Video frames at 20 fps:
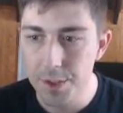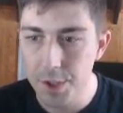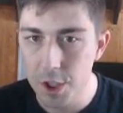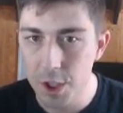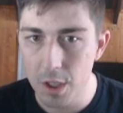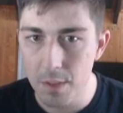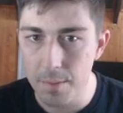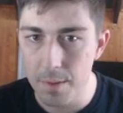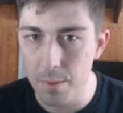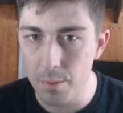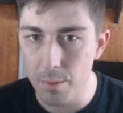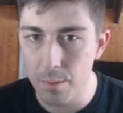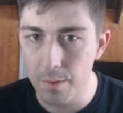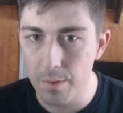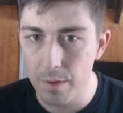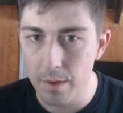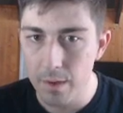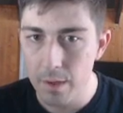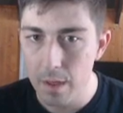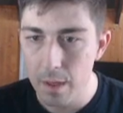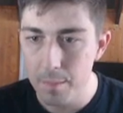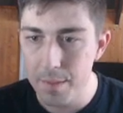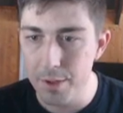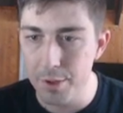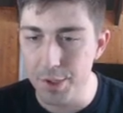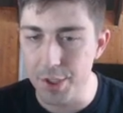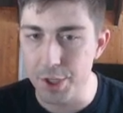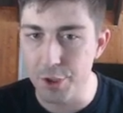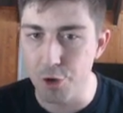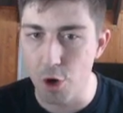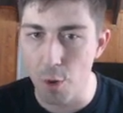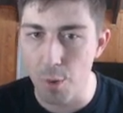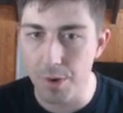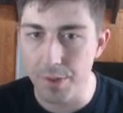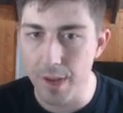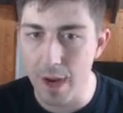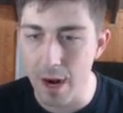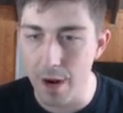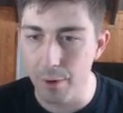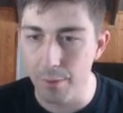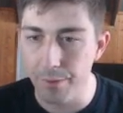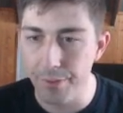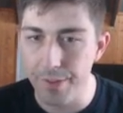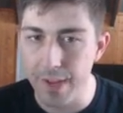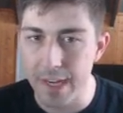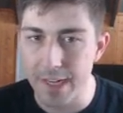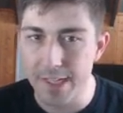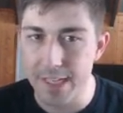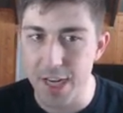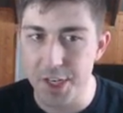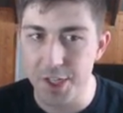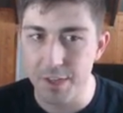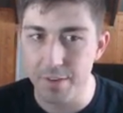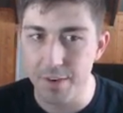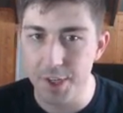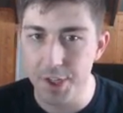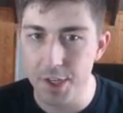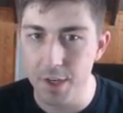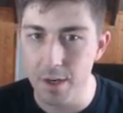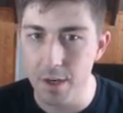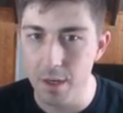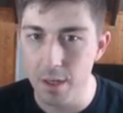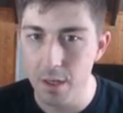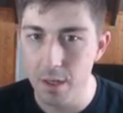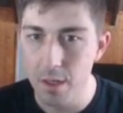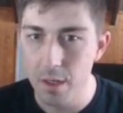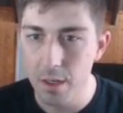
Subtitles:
Could be. I know the control word there. I don't think it's catching vision.